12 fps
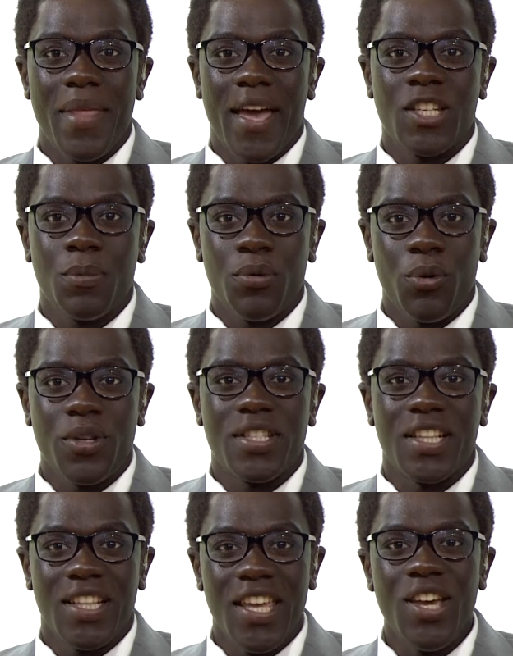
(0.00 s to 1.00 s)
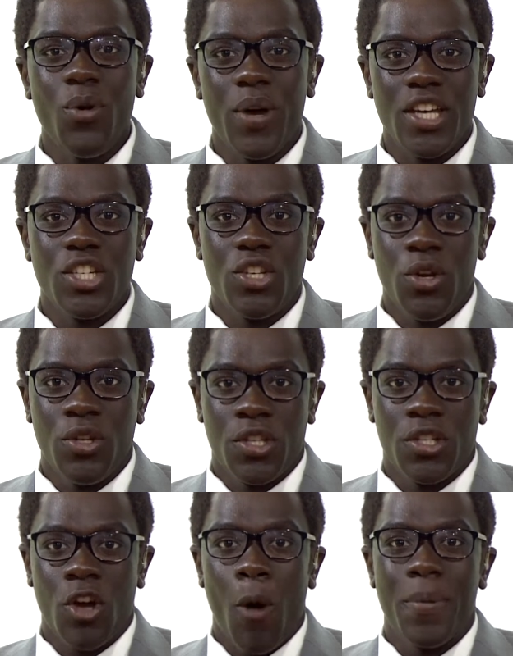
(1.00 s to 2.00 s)
explores the legal issues that
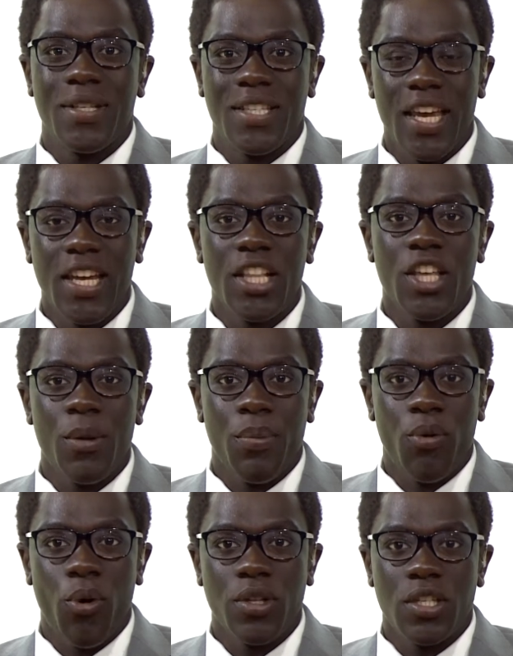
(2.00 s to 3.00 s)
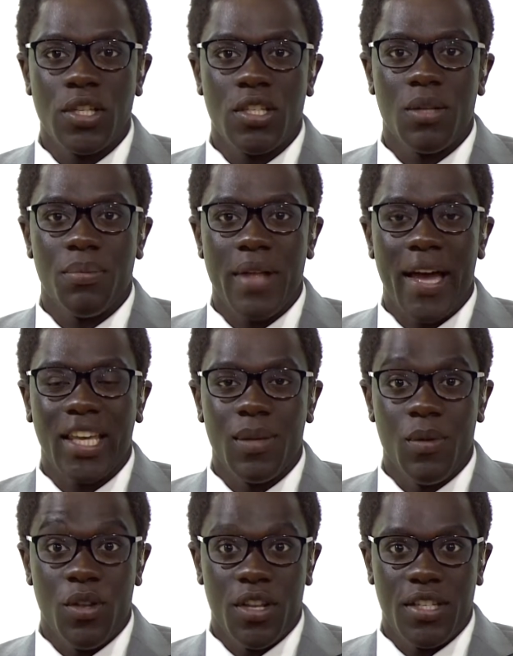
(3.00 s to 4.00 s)
are particularly important to the Black
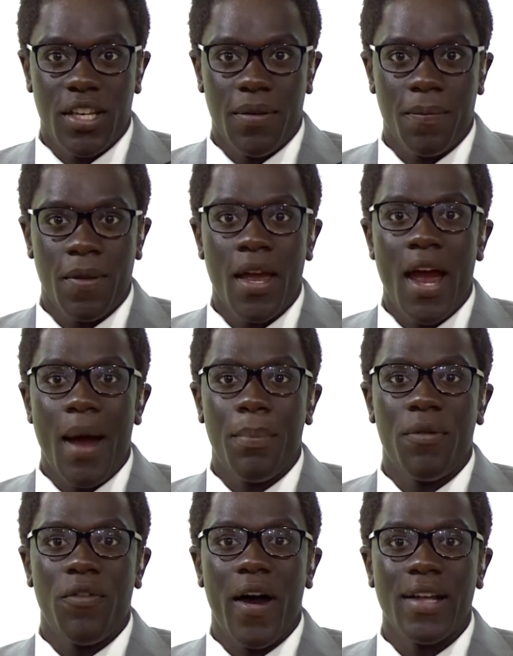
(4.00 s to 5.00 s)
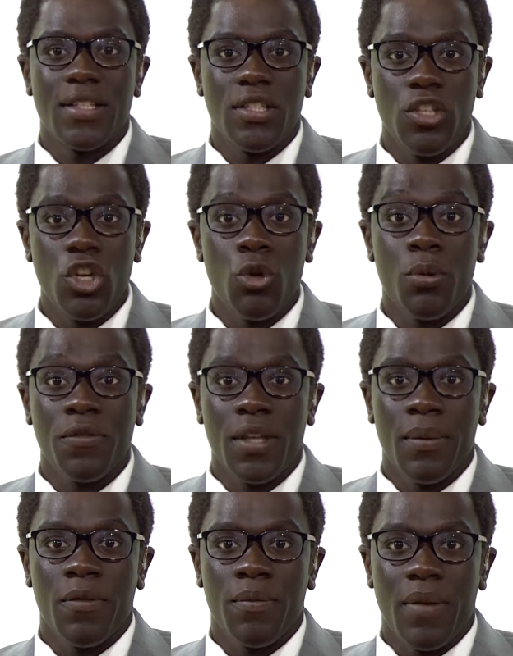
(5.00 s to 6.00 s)
community and provides you with the
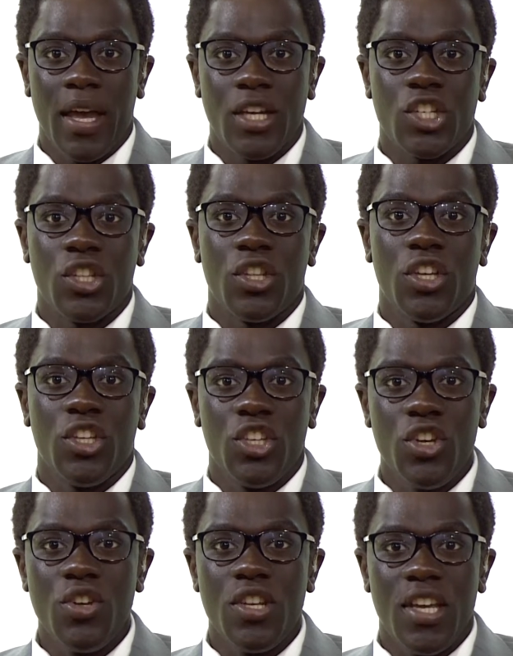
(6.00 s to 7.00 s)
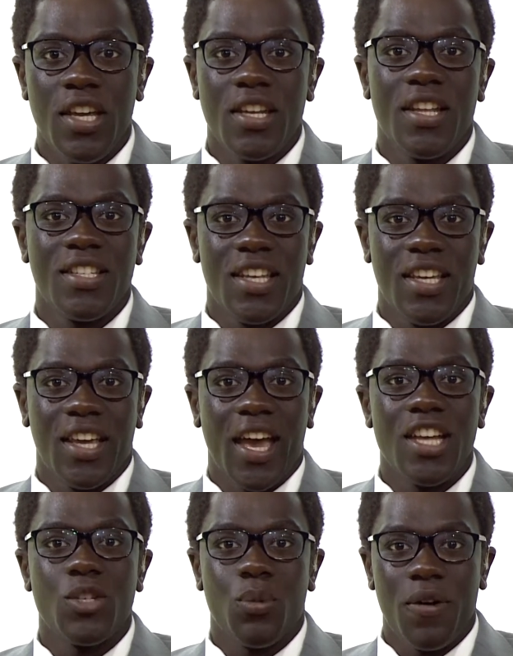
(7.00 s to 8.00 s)
information that you need to
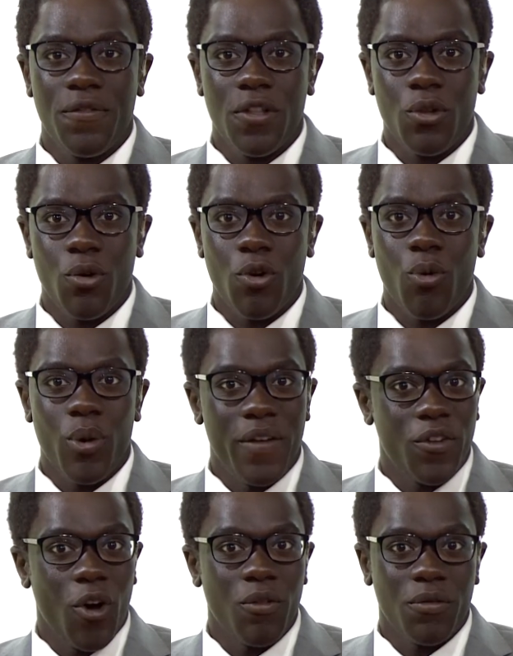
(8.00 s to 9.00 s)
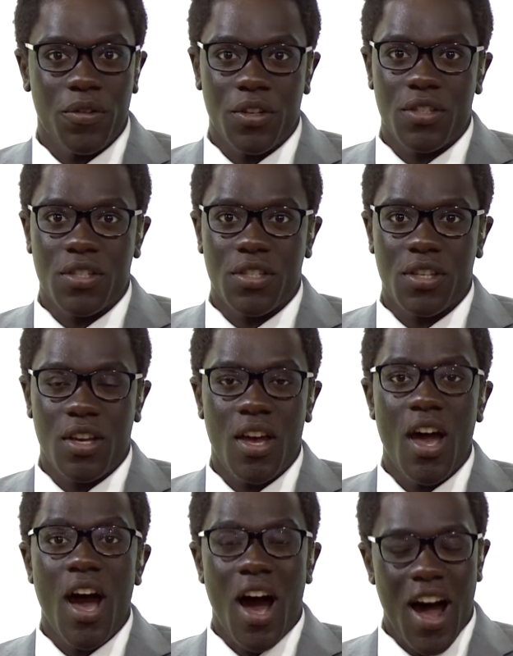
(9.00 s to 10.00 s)
engage with the law with confidence.
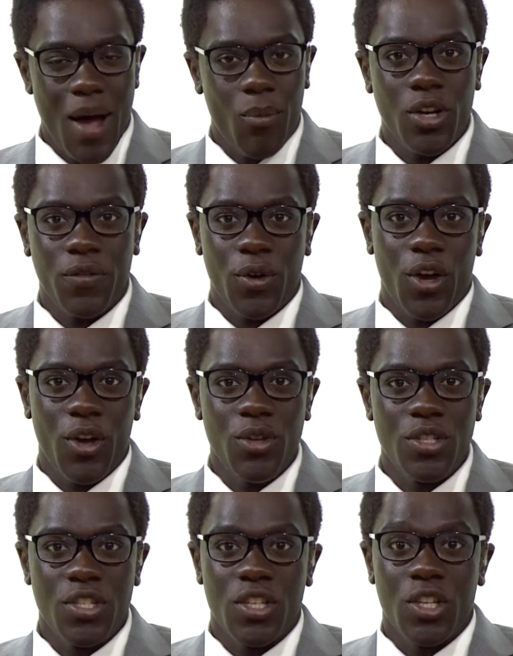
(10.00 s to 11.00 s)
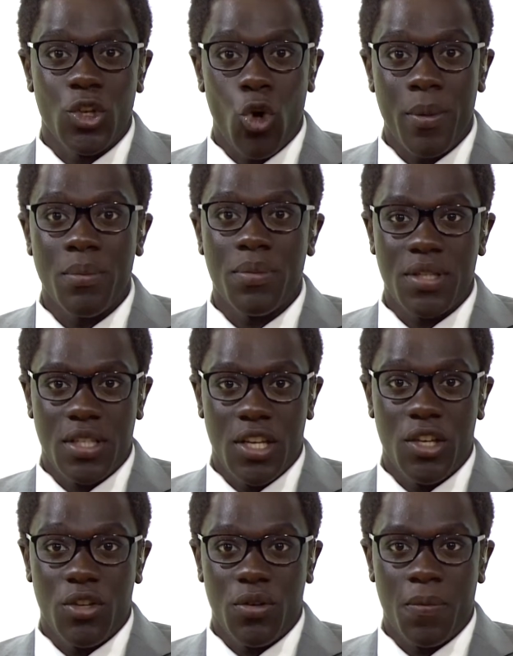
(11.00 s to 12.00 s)
I'm one of your hosts, Norman
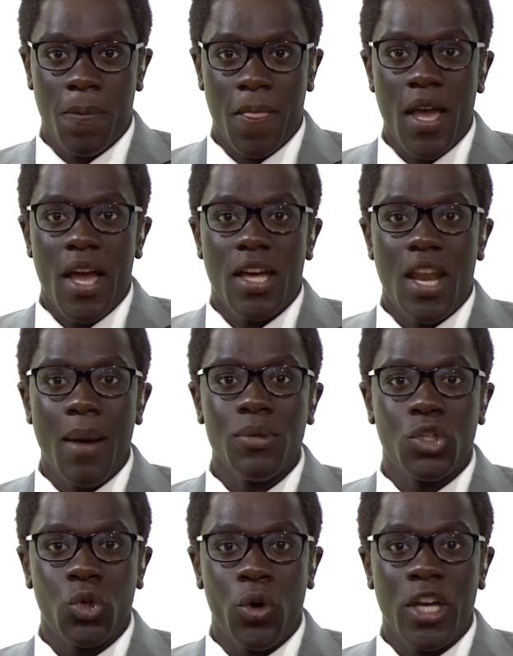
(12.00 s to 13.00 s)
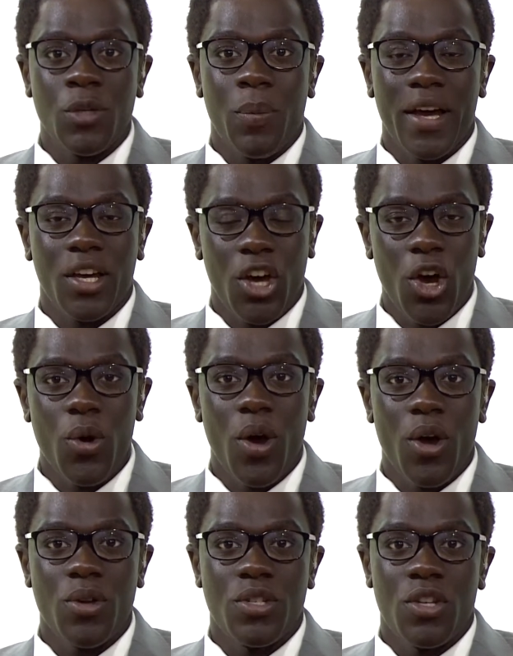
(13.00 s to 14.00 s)
Basigu, and I'm joined by
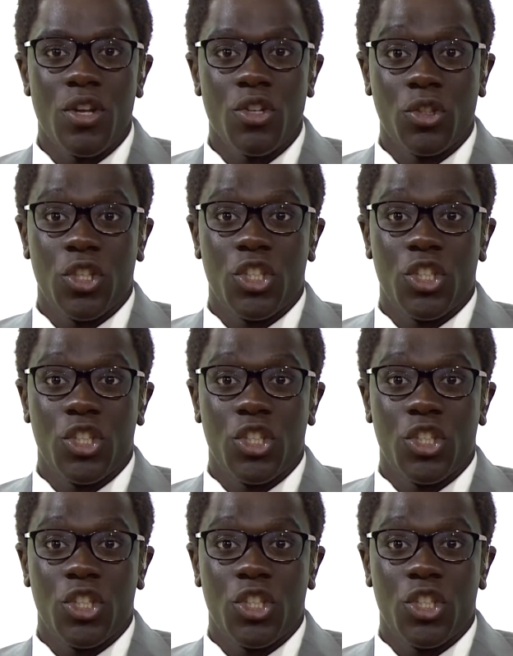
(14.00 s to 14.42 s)
co-host Dr.